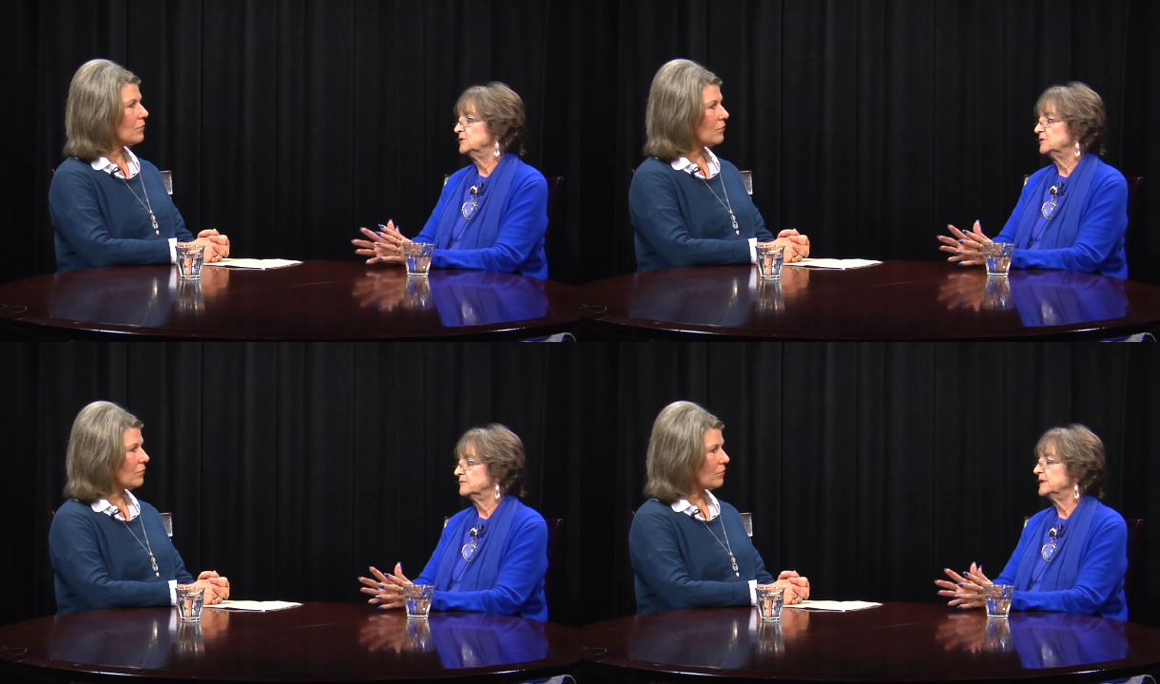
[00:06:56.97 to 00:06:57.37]

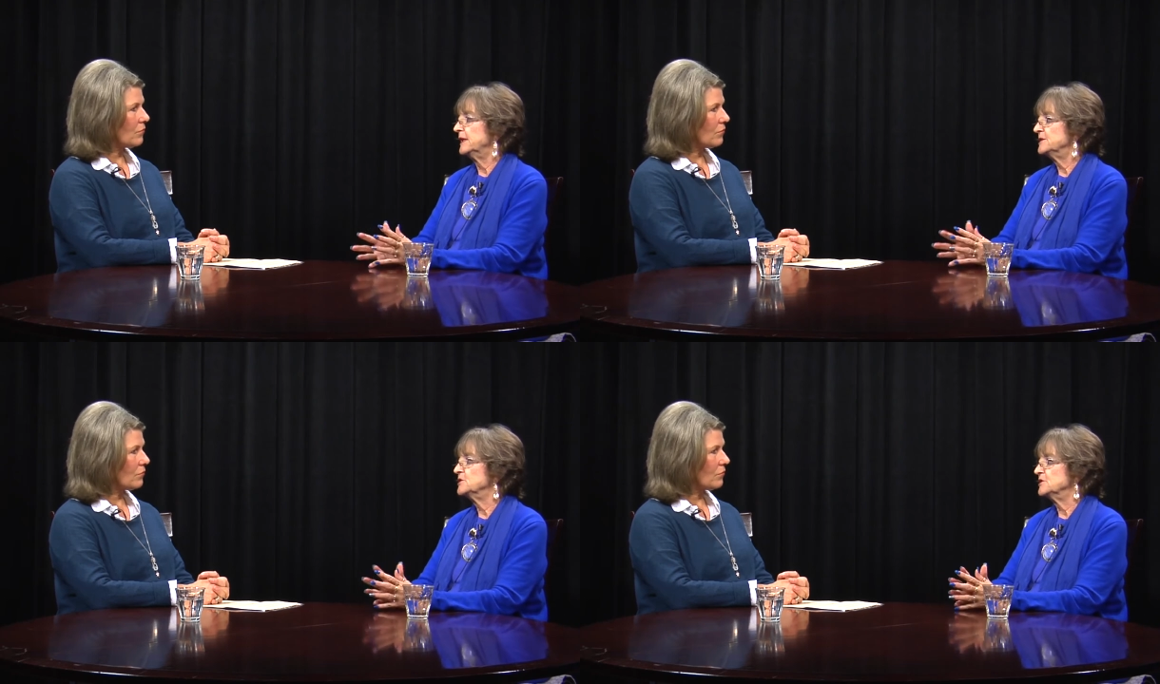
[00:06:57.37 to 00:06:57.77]
Speaker 1: good
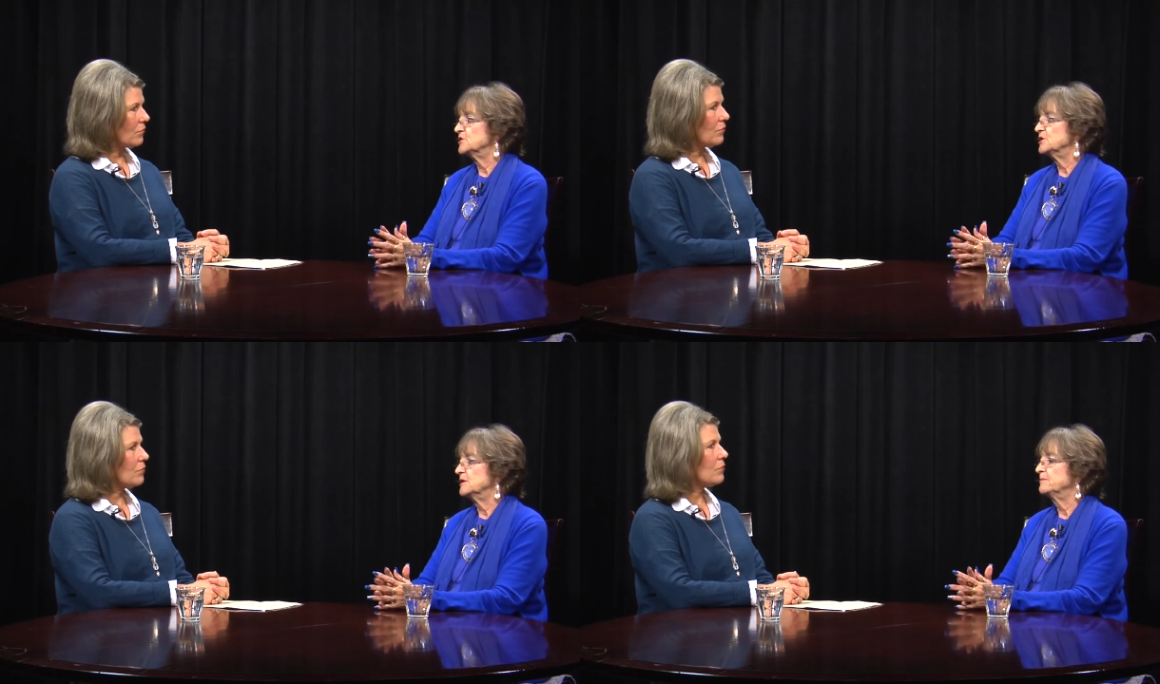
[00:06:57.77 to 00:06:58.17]

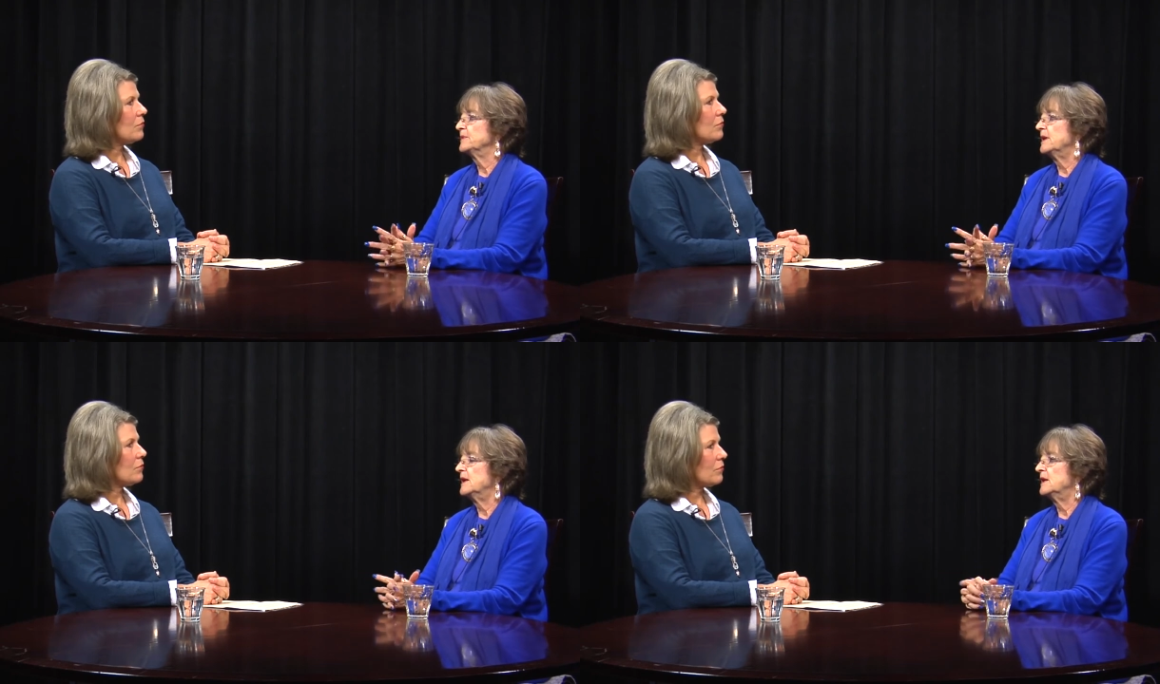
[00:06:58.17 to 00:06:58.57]

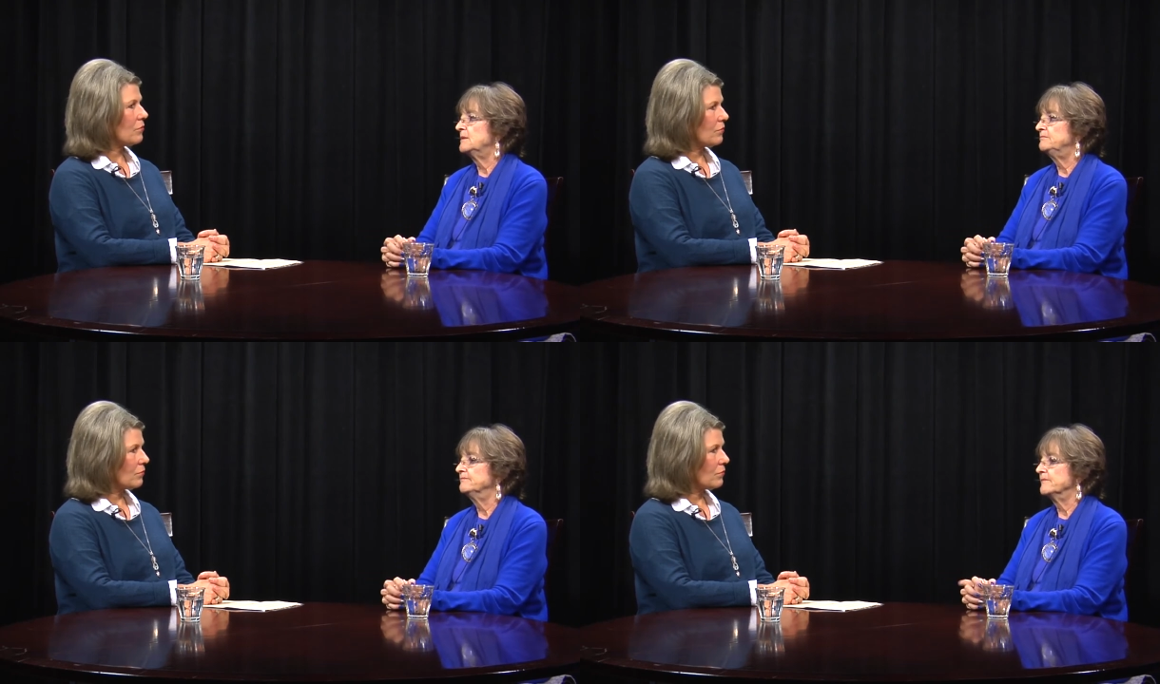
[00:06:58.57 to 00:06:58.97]
relationship.
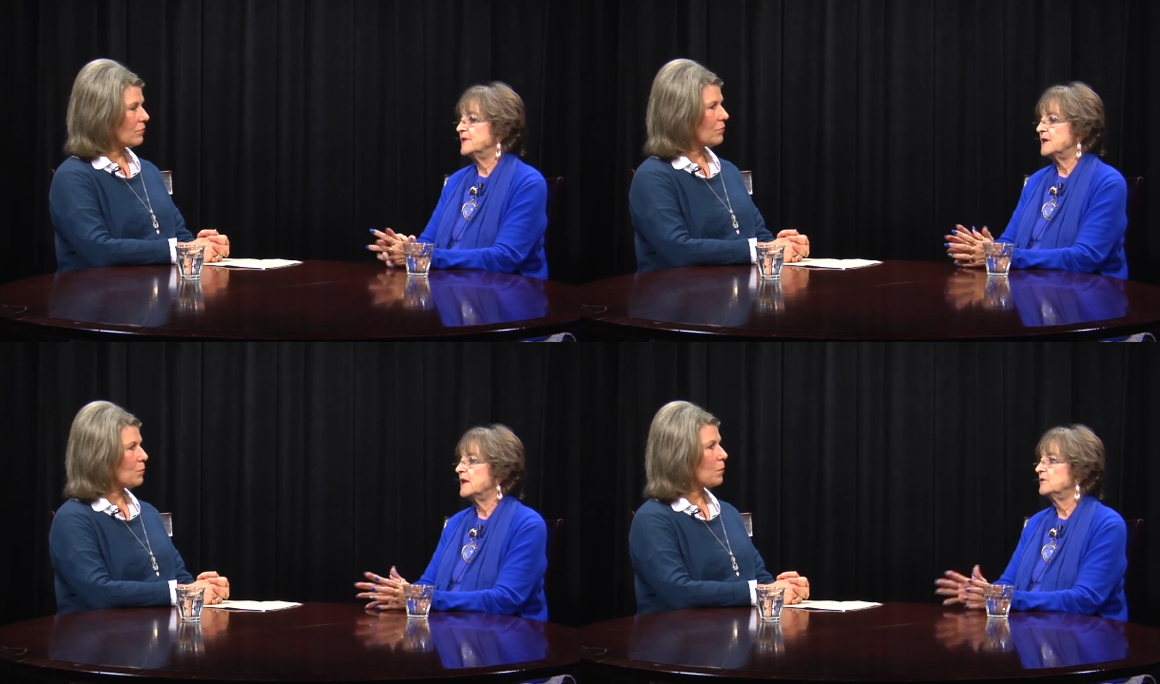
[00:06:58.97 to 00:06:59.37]
Um,
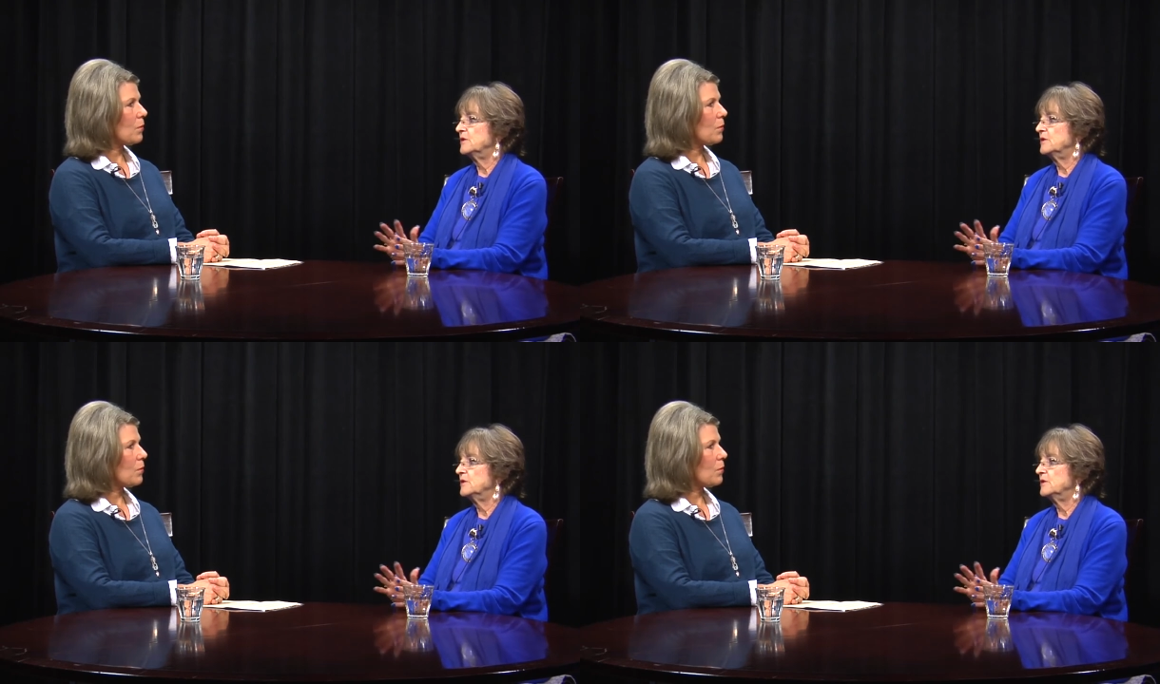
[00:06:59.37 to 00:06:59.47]
the other